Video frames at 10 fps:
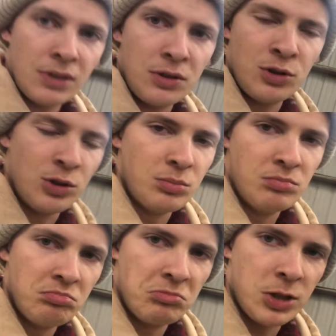on YouTube
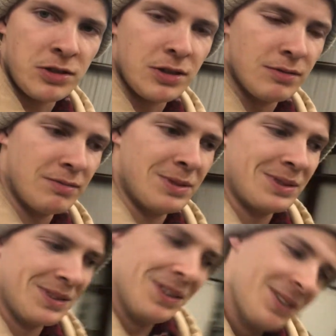just yet.
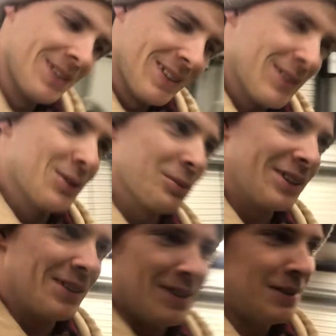Still might.